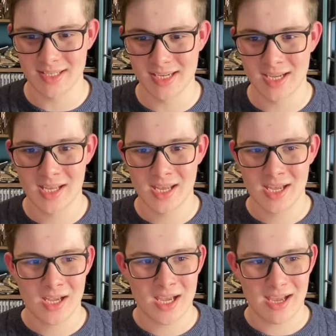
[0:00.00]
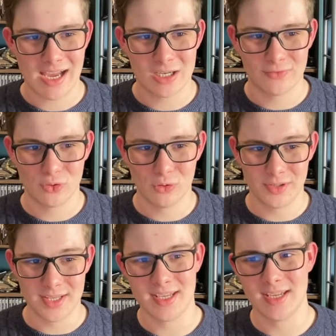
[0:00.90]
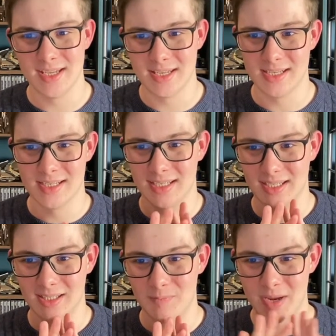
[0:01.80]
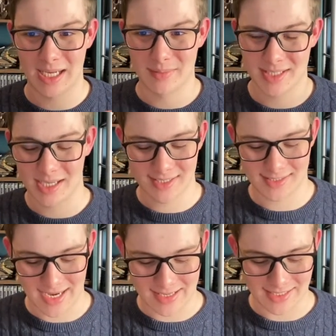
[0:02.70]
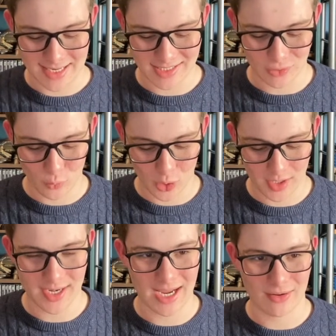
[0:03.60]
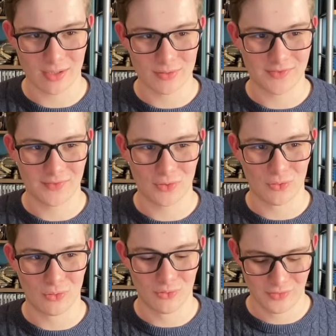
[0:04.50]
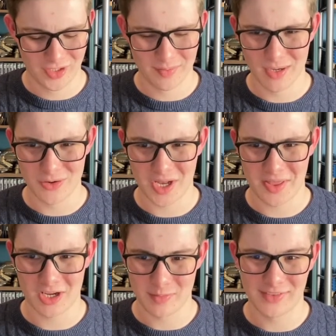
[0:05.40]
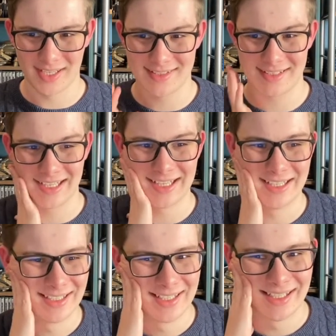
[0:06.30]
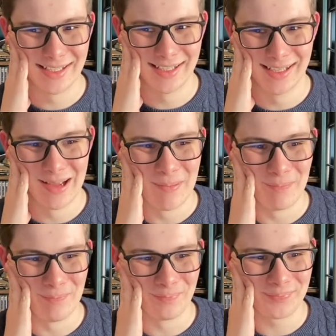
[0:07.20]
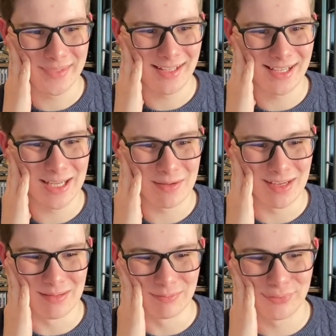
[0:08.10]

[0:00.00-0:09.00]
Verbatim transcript: the out of all the uh, b TARDIS set, it is the one that now goes for the most. I think it'd be fair to say. Um, I mean,